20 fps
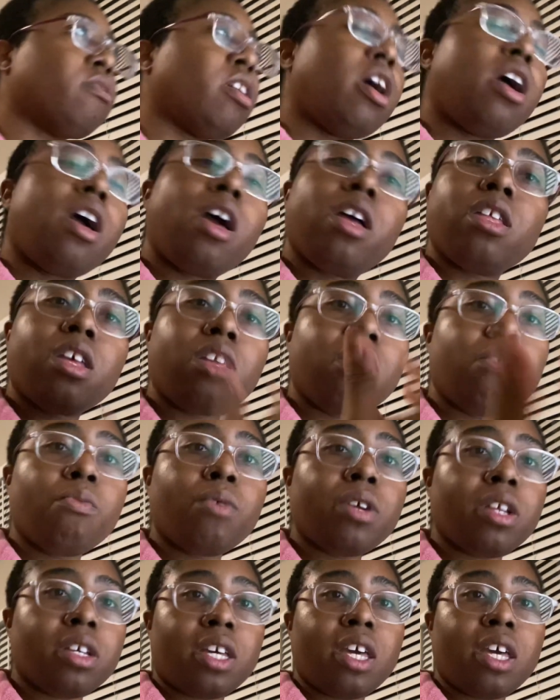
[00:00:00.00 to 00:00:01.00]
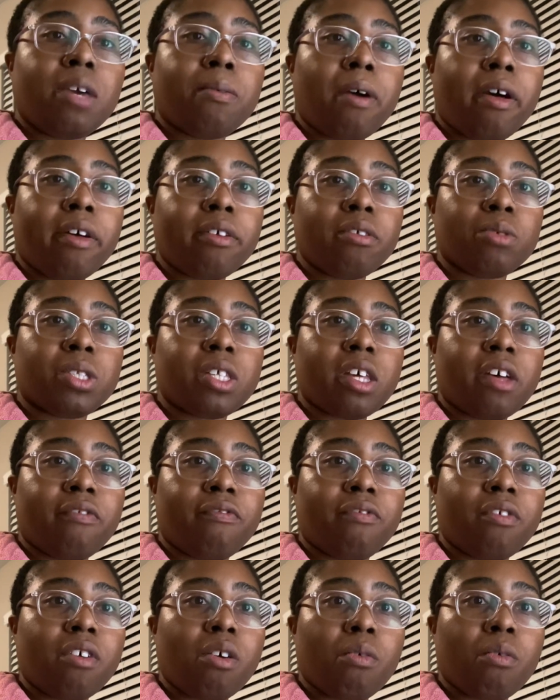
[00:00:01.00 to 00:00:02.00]
And then you want to keep calling
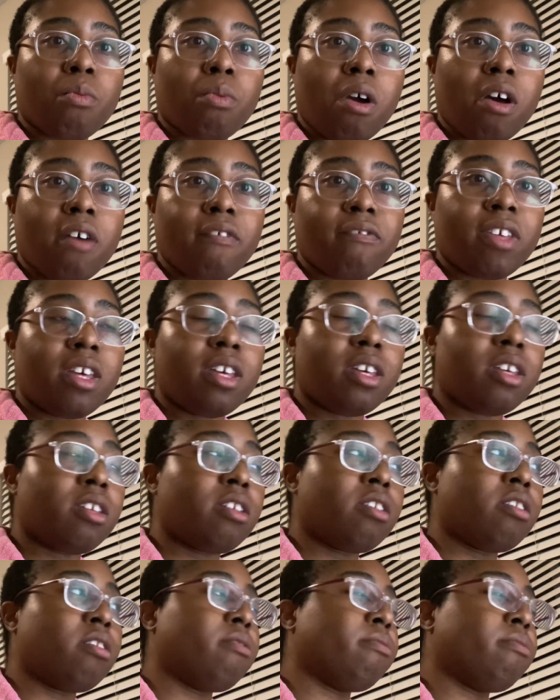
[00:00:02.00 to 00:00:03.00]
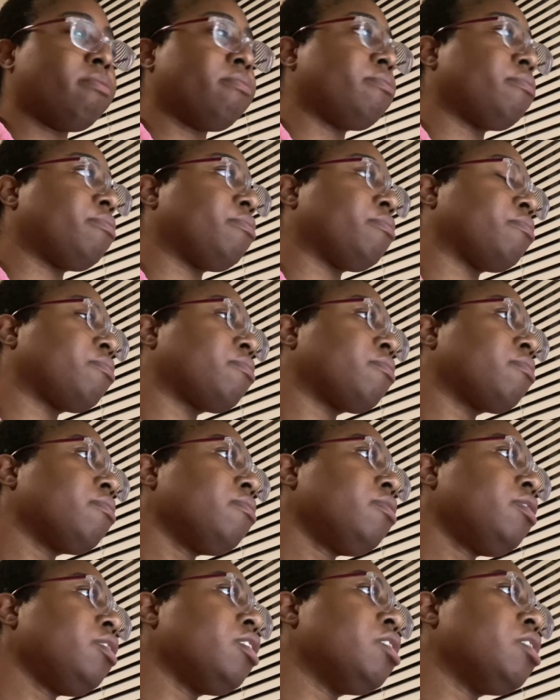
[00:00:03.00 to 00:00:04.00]
yourself a raw vegan.
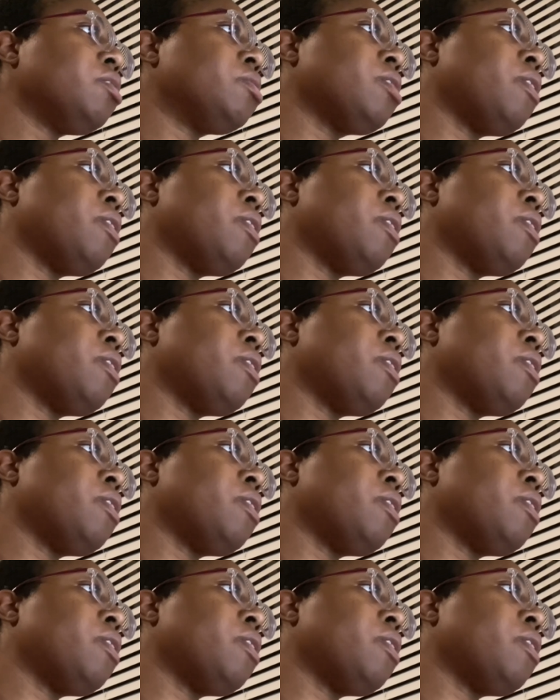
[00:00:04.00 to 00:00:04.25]
So